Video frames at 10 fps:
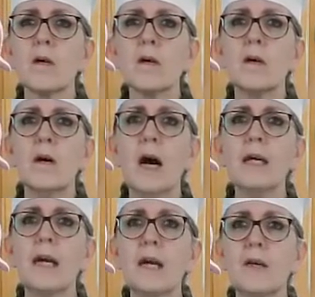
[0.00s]
Hey,
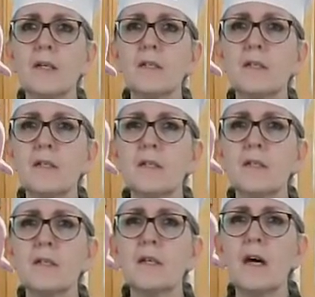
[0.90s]
Aaron.
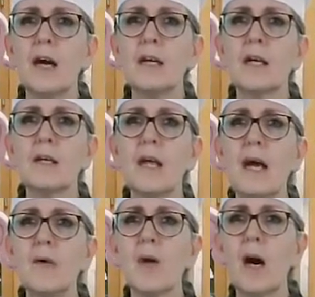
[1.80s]
Hey, Aaron. Hey,
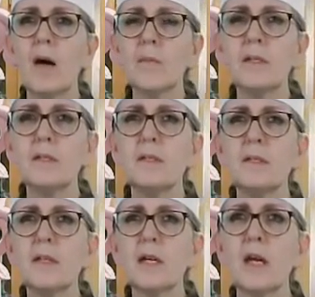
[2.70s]
Robin.
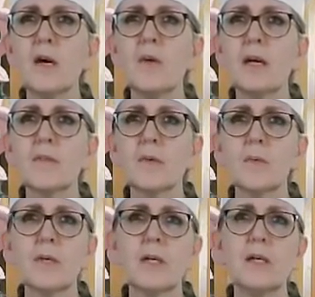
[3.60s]
Hello,
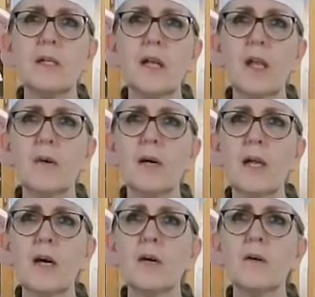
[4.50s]
everyone. Hello, hello.